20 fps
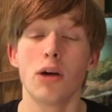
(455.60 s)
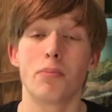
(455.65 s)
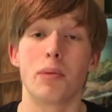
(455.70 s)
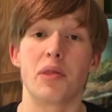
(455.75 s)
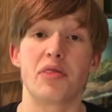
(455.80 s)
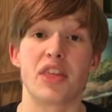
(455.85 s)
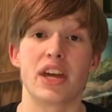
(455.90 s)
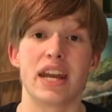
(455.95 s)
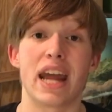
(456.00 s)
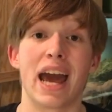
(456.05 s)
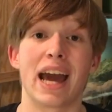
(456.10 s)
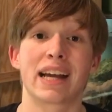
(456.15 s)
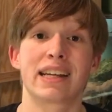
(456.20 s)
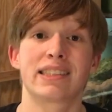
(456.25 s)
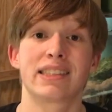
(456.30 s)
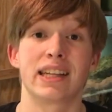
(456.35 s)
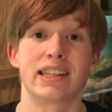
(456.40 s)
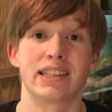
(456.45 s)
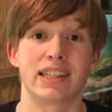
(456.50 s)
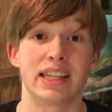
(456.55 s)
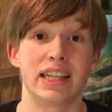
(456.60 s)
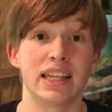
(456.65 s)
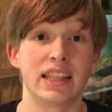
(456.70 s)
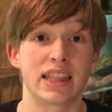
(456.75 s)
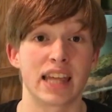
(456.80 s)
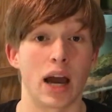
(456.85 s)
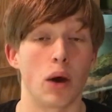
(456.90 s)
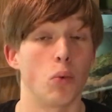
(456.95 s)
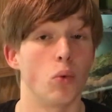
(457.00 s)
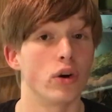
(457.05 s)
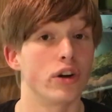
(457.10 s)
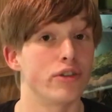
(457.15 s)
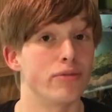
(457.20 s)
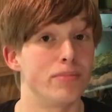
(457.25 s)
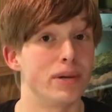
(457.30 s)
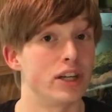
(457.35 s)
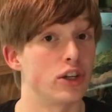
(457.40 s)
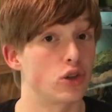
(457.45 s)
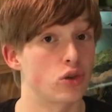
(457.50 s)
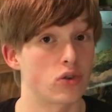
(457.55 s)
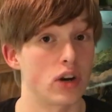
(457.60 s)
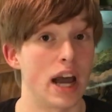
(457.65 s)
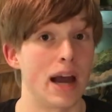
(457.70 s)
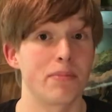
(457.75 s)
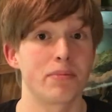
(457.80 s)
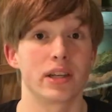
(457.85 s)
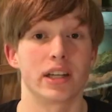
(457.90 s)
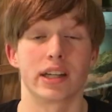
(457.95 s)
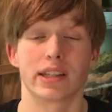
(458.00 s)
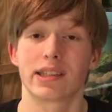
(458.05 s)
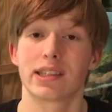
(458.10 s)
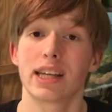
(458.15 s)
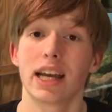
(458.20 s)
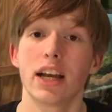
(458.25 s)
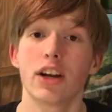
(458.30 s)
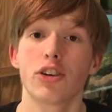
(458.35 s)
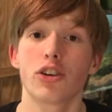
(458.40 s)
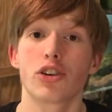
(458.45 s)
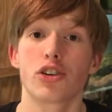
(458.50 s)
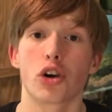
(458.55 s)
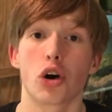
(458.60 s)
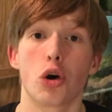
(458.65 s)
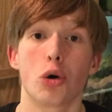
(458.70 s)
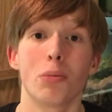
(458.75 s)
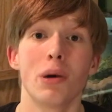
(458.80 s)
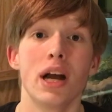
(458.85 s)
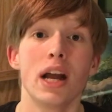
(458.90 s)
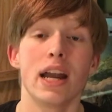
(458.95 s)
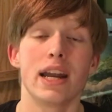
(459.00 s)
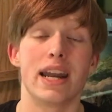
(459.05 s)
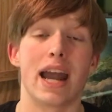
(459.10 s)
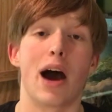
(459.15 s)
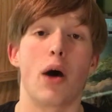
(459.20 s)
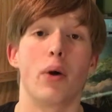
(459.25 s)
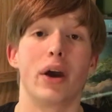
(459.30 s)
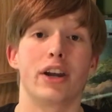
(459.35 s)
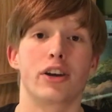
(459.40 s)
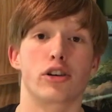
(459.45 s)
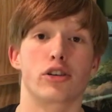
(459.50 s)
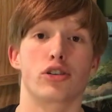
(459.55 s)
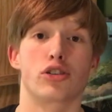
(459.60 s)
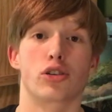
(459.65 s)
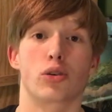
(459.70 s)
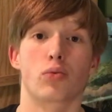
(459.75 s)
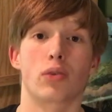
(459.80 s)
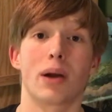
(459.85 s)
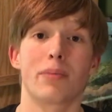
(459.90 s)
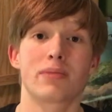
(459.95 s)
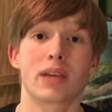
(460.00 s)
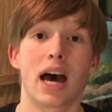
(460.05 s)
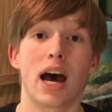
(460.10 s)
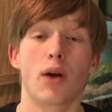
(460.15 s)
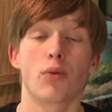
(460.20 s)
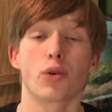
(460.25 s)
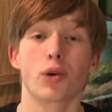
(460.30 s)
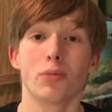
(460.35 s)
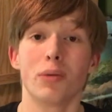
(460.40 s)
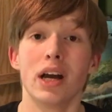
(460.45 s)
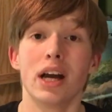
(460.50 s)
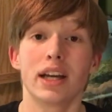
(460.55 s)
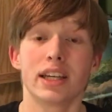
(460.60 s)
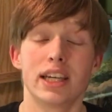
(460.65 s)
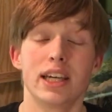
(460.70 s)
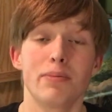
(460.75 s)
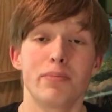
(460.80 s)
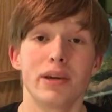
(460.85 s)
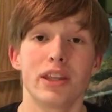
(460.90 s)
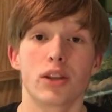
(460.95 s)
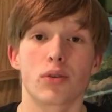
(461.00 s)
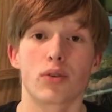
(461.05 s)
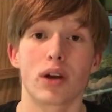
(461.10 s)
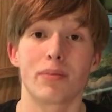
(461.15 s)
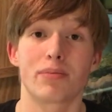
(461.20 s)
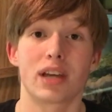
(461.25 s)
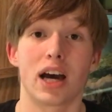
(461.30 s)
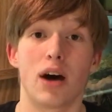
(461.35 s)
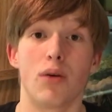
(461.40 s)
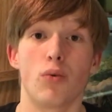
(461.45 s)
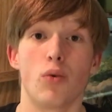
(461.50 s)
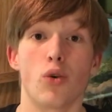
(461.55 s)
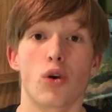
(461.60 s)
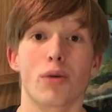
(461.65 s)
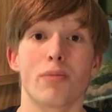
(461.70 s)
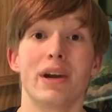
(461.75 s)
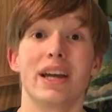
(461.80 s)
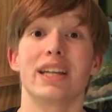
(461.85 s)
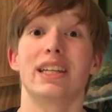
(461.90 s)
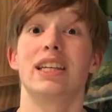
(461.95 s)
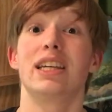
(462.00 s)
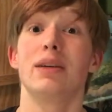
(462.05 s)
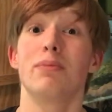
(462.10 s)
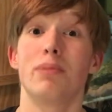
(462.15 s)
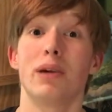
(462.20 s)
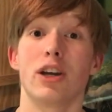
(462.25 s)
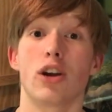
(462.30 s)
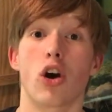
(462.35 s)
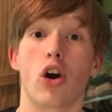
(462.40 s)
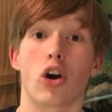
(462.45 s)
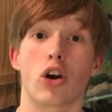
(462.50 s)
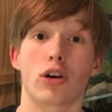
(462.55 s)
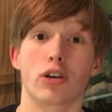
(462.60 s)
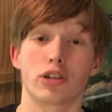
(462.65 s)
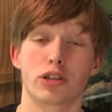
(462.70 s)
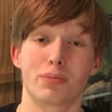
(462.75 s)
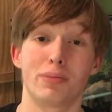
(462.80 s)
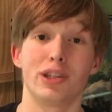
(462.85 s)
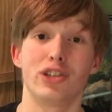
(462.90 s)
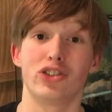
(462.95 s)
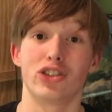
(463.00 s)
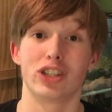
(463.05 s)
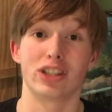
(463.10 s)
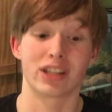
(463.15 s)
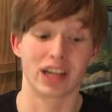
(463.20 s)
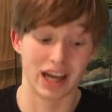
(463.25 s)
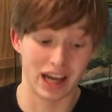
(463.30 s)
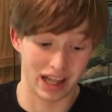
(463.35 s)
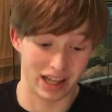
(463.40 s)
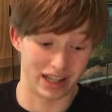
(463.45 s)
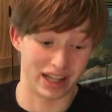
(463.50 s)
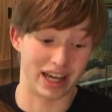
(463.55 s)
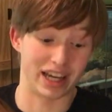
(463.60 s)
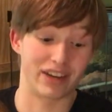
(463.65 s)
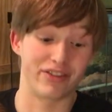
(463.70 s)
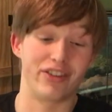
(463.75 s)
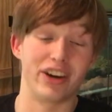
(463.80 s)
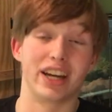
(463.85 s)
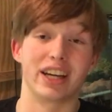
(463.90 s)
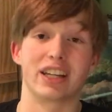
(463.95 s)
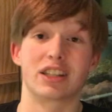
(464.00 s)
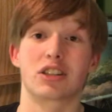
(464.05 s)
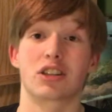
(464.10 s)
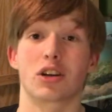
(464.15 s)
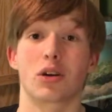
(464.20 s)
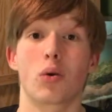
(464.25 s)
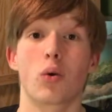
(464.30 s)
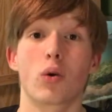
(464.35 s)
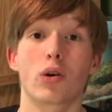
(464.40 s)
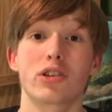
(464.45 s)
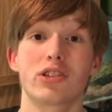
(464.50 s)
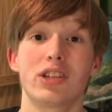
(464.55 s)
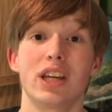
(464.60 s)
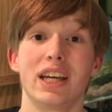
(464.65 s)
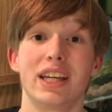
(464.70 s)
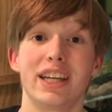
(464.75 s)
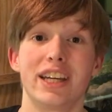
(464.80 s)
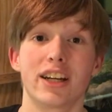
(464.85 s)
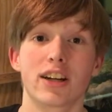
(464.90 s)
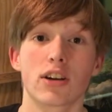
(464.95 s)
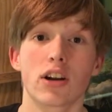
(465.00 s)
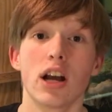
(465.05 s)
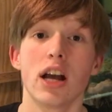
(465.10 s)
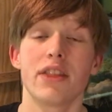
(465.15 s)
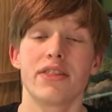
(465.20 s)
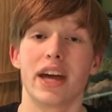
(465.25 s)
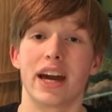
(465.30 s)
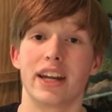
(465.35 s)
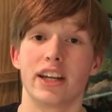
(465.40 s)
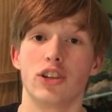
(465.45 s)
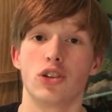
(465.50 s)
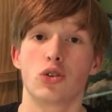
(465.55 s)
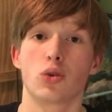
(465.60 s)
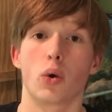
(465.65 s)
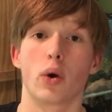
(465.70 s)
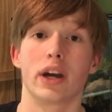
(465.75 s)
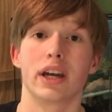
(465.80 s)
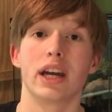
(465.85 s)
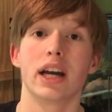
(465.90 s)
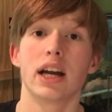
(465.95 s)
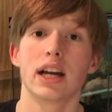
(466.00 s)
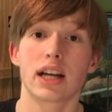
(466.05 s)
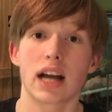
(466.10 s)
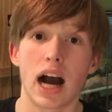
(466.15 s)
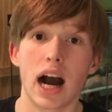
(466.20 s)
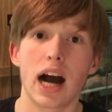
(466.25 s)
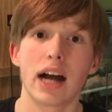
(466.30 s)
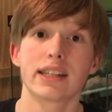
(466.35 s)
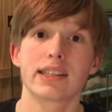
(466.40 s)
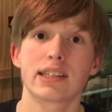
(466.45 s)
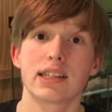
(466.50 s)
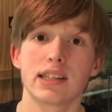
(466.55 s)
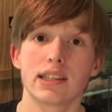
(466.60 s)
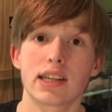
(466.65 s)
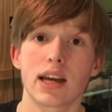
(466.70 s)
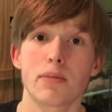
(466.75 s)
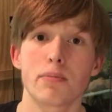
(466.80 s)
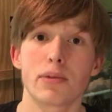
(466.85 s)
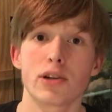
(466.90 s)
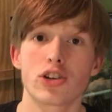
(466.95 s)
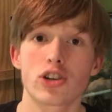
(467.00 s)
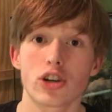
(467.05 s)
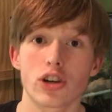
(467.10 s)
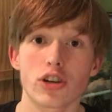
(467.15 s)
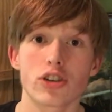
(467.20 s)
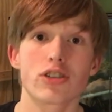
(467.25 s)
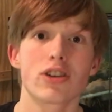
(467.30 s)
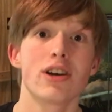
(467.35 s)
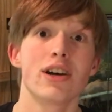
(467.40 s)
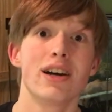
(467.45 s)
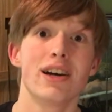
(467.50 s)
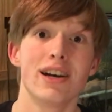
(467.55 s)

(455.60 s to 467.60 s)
but then excess heat that would have been trapped in a standard dome now enters the reptile room, keeping the reptile warm and keeping our species like Vegas the corn snake here that enjoy constant temperatures